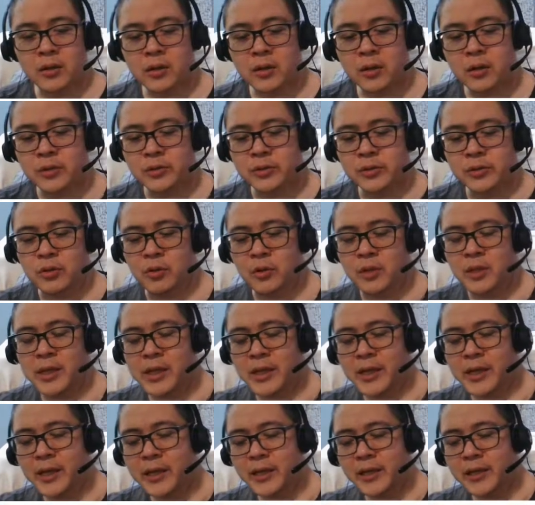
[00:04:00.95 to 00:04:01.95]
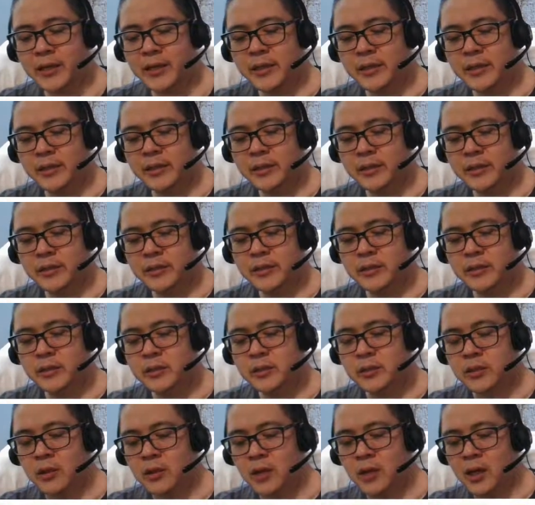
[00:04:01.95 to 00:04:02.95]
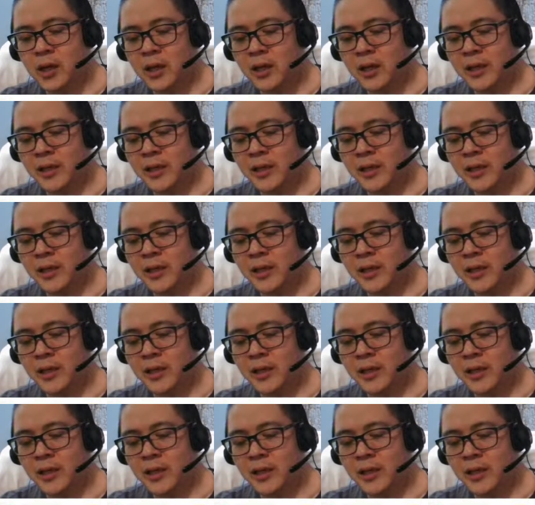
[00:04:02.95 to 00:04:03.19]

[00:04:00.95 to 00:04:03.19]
control click it, so I'll